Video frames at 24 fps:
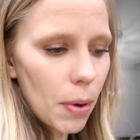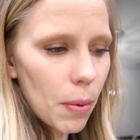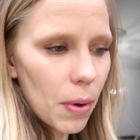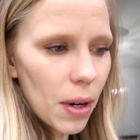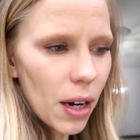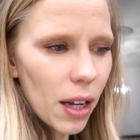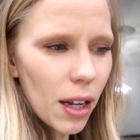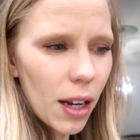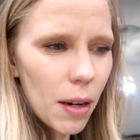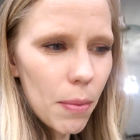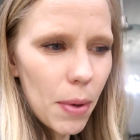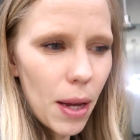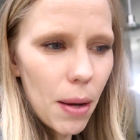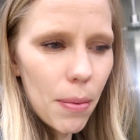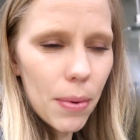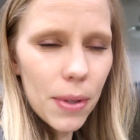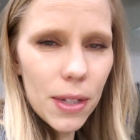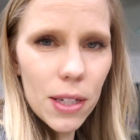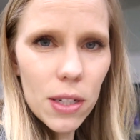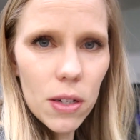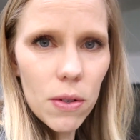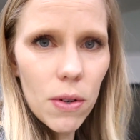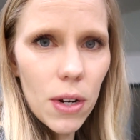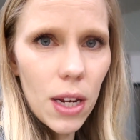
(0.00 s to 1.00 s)
but we're not gonna be
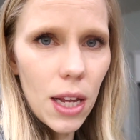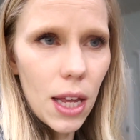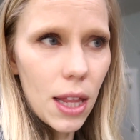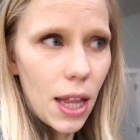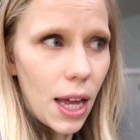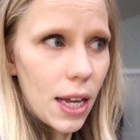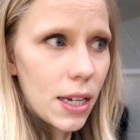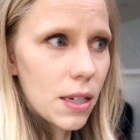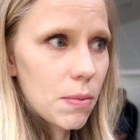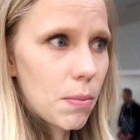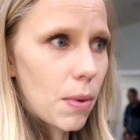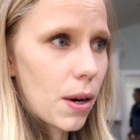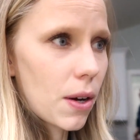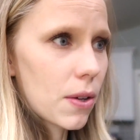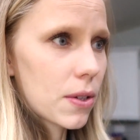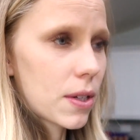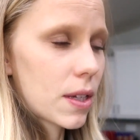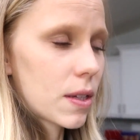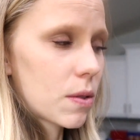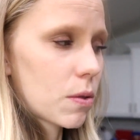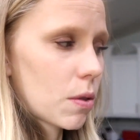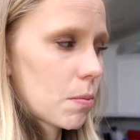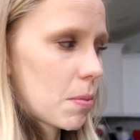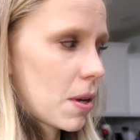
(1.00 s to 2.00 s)
able to do any of that tomorrow
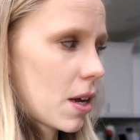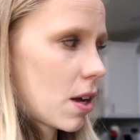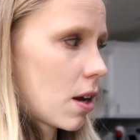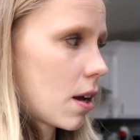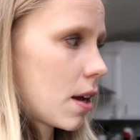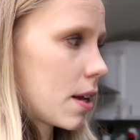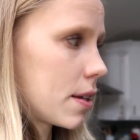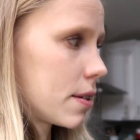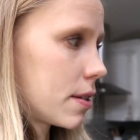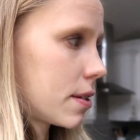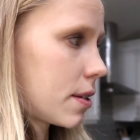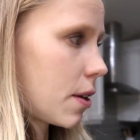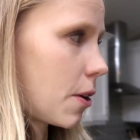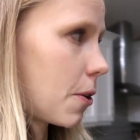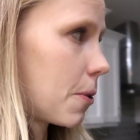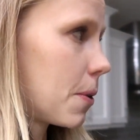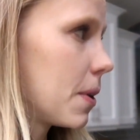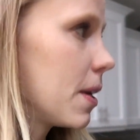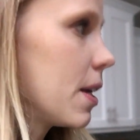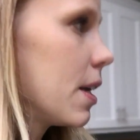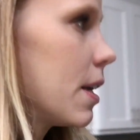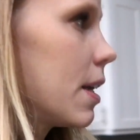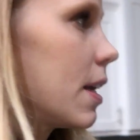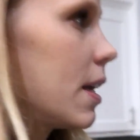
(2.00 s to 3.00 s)
since we'll be gone.
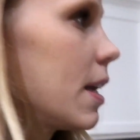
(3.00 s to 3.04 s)
So